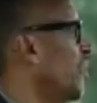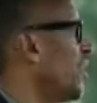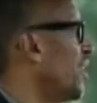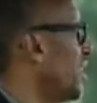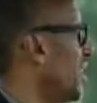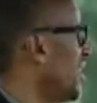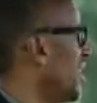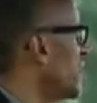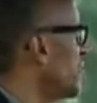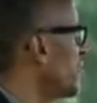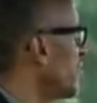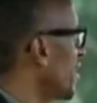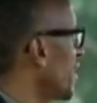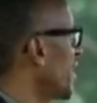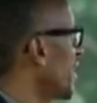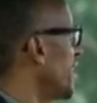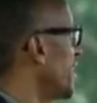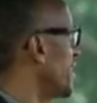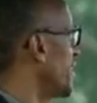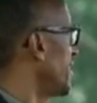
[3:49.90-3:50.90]
Well, I'm
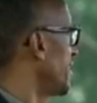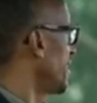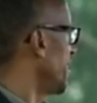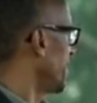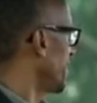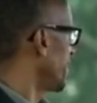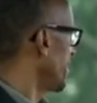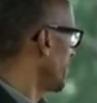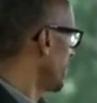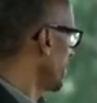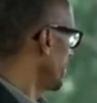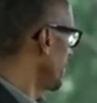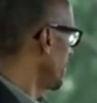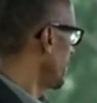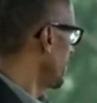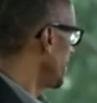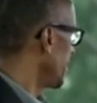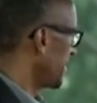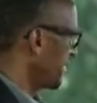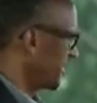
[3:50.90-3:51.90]
glad that
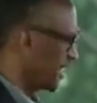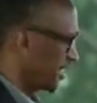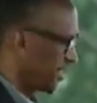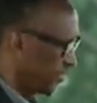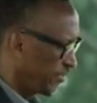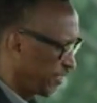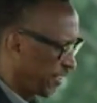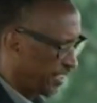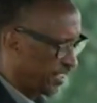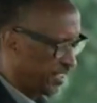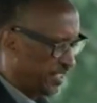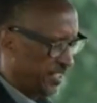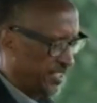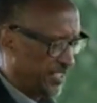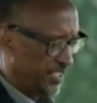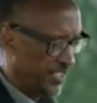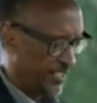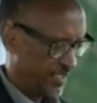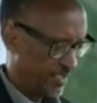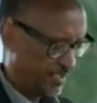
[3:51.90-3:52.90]
it is
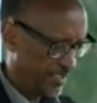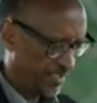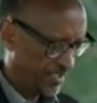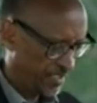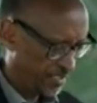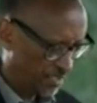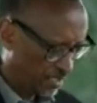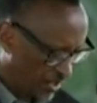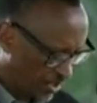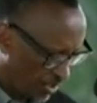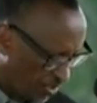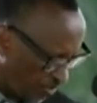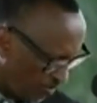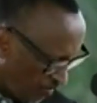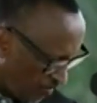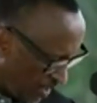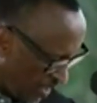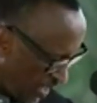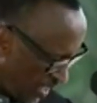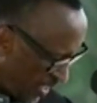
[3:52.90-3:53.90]
affecting the institution
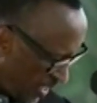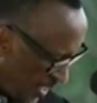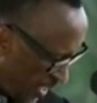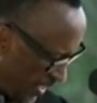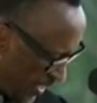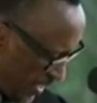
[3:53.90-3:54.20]
of higher